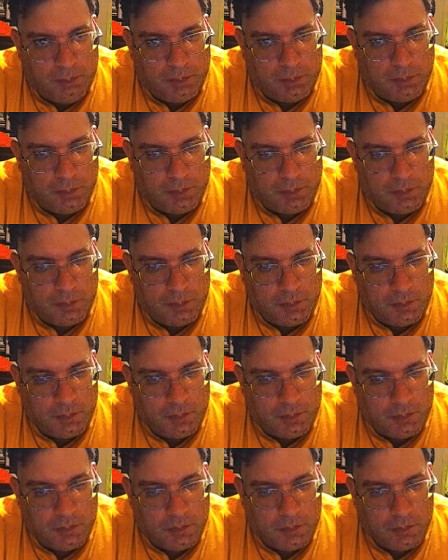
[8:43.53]

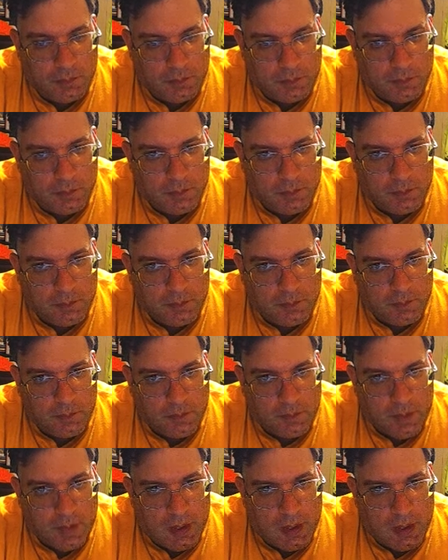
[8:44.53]
[no speech]